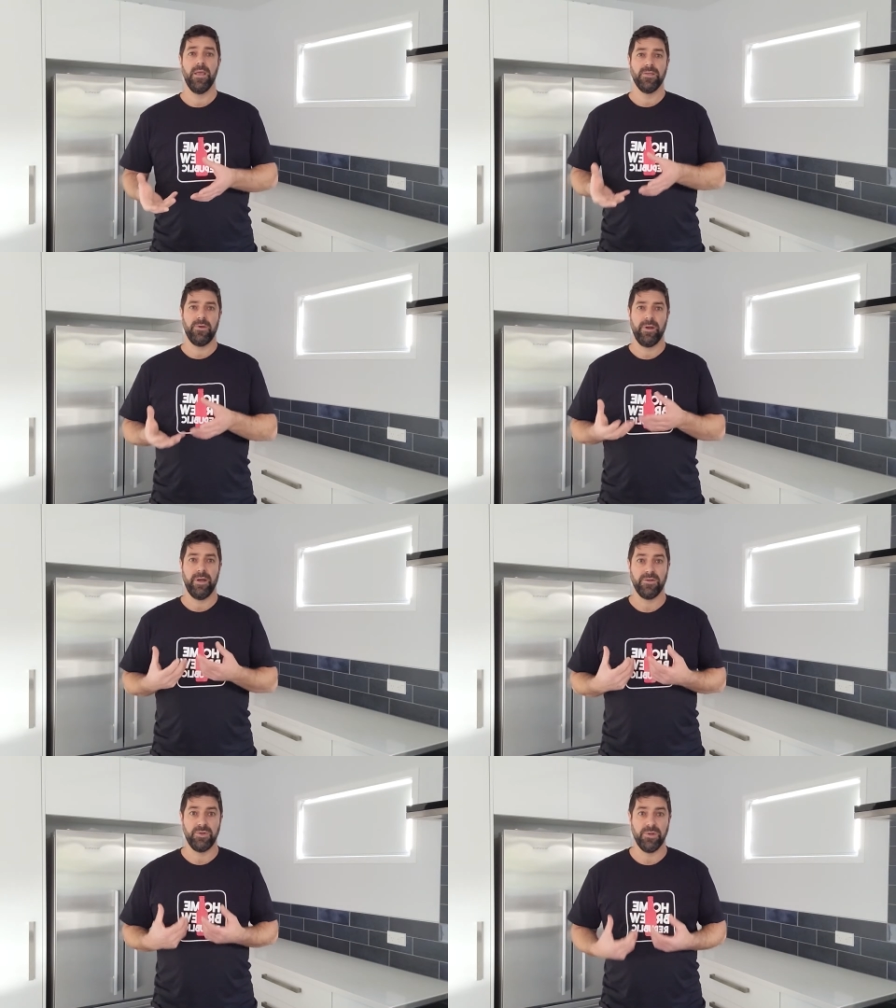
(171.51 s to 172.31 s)
So I'm going
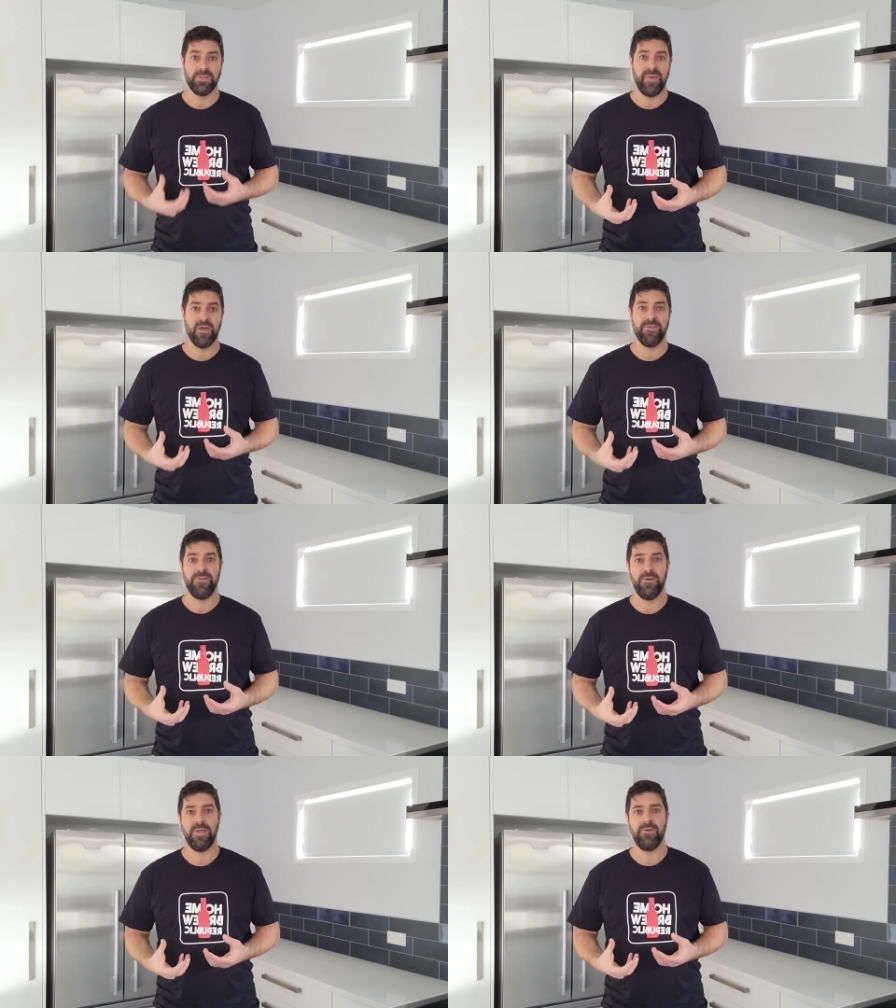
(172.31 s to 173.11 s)
to introduce about
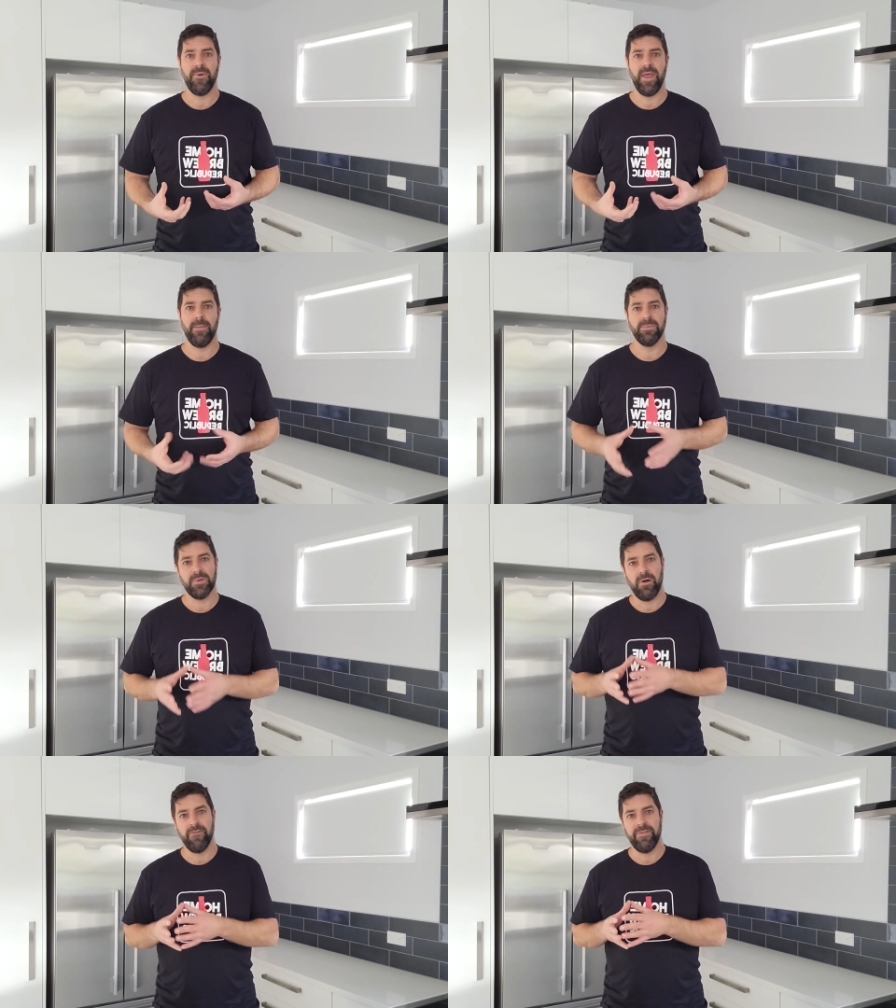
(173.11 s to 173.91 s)
30 grams
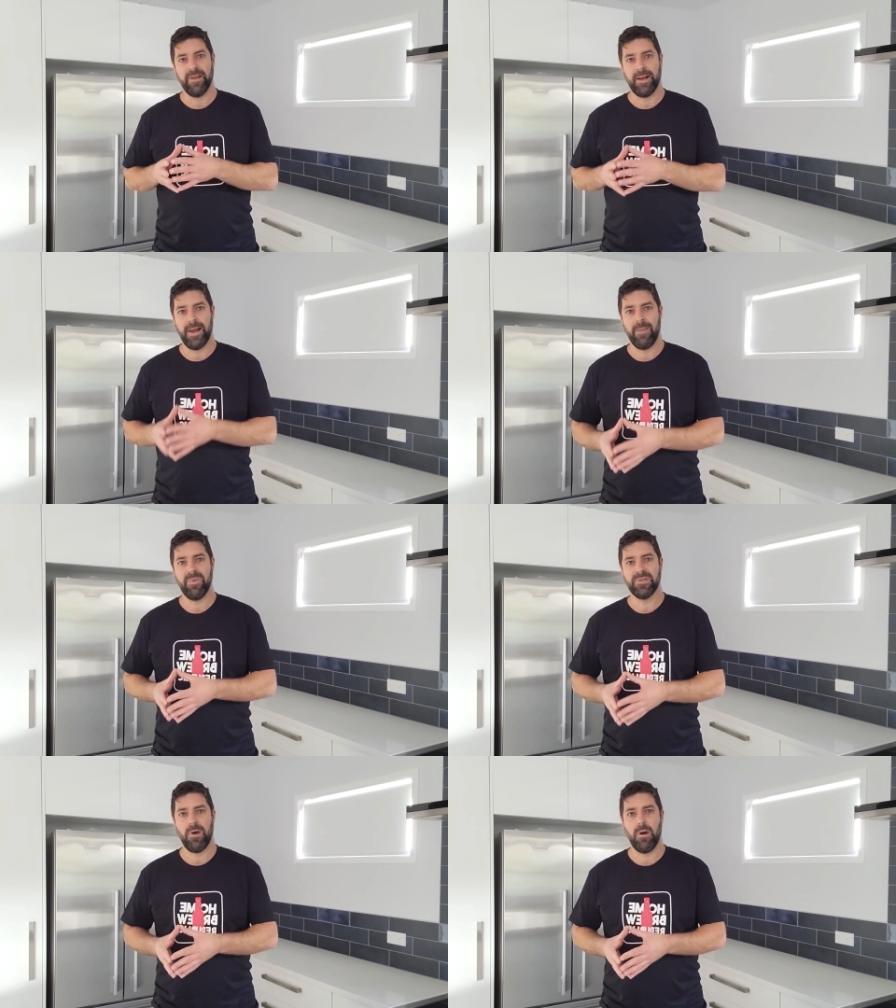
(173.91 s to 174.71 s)
of the
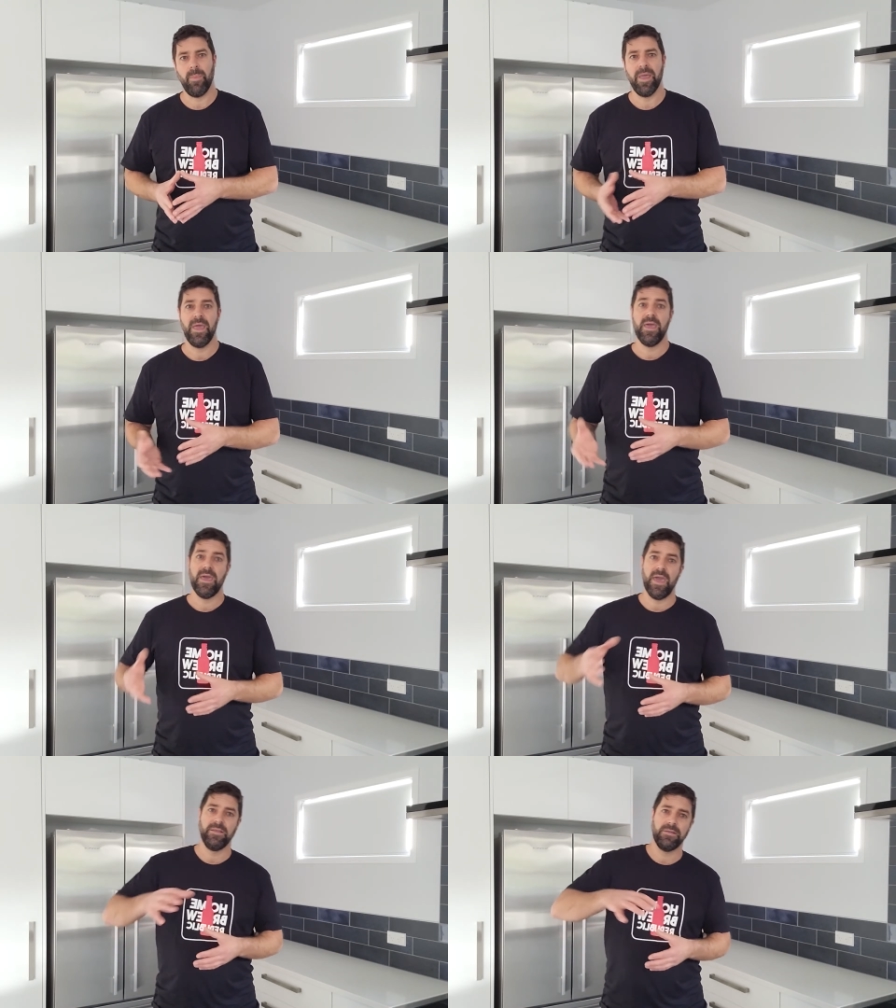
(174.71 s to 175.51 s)
Columbus hop
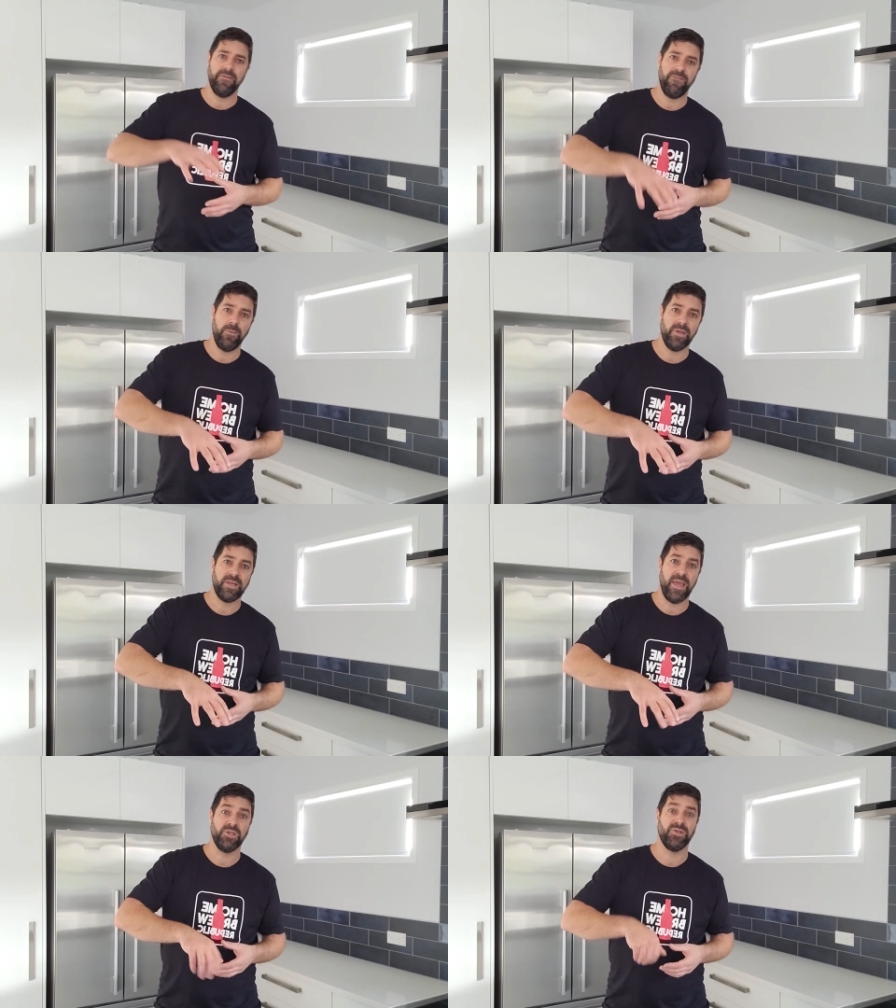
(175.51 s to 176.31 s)
into the
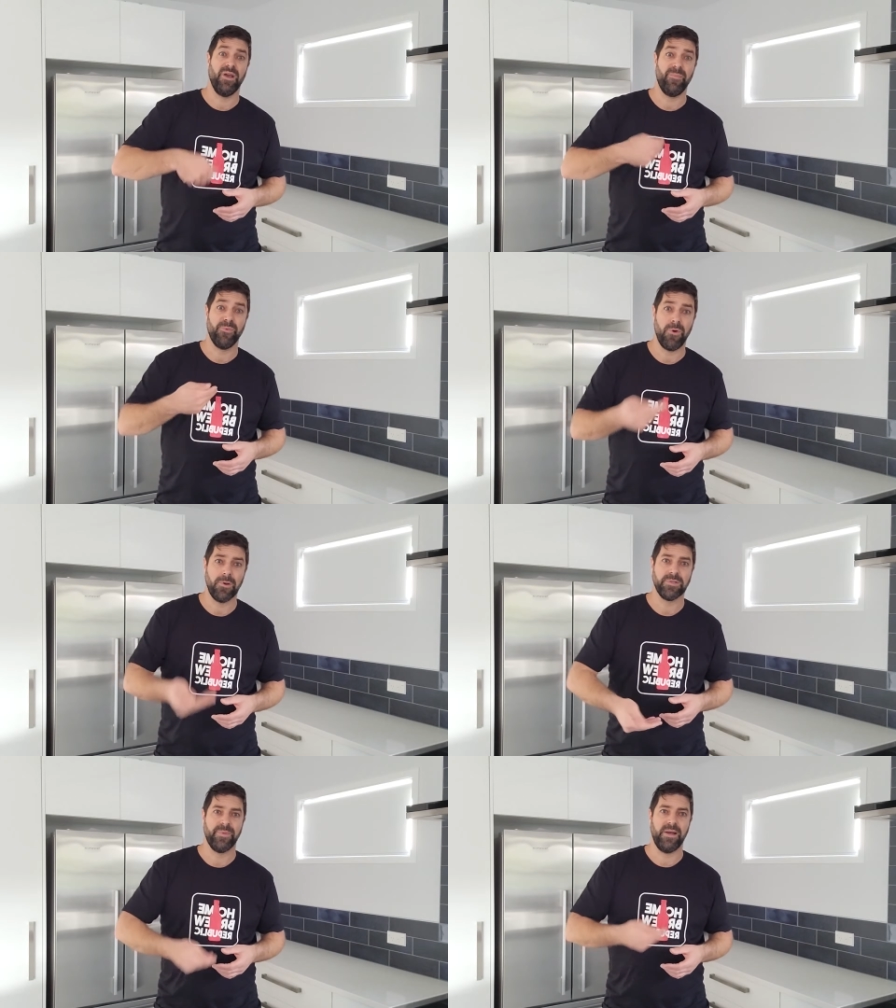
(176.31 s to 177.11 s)
fermentation
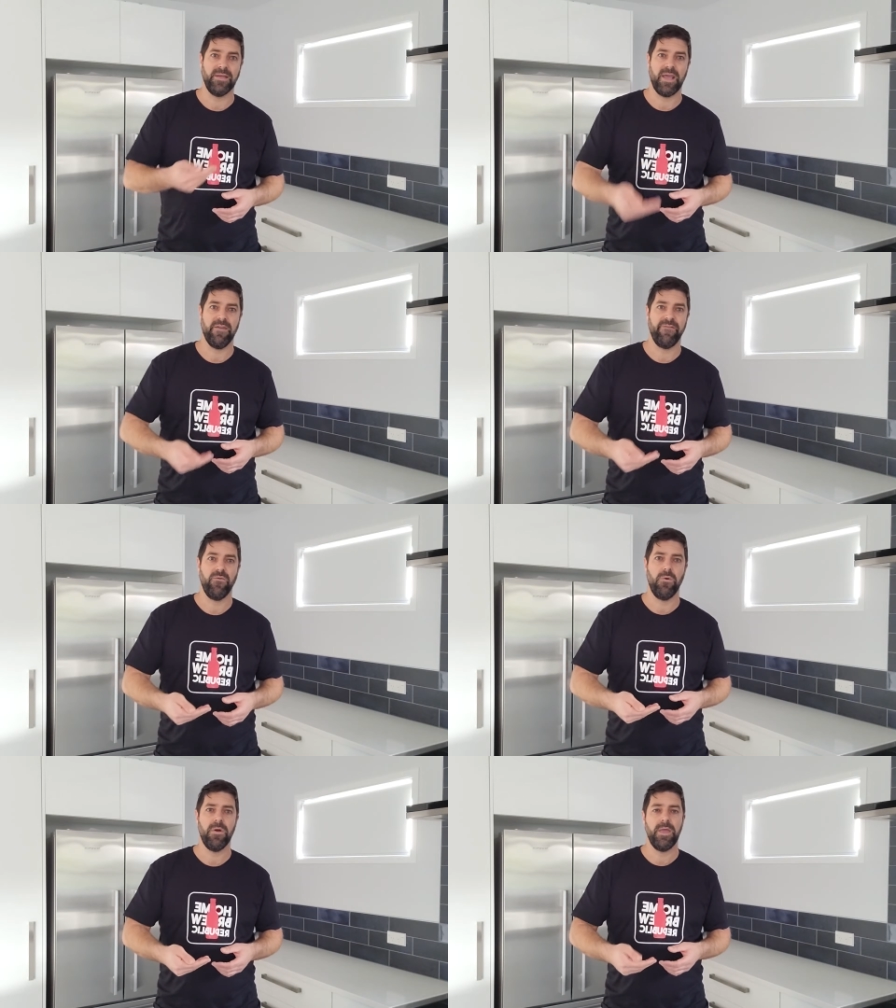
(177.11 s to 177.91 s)
approximately day
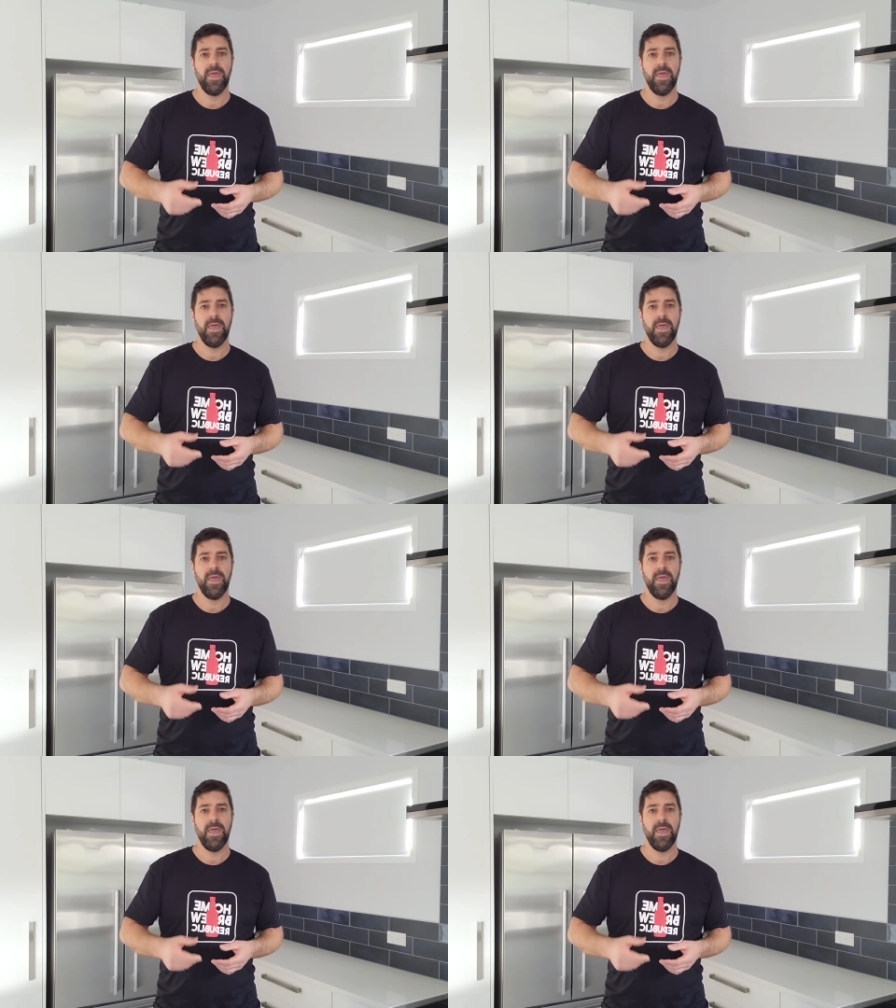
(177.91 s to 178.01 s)
4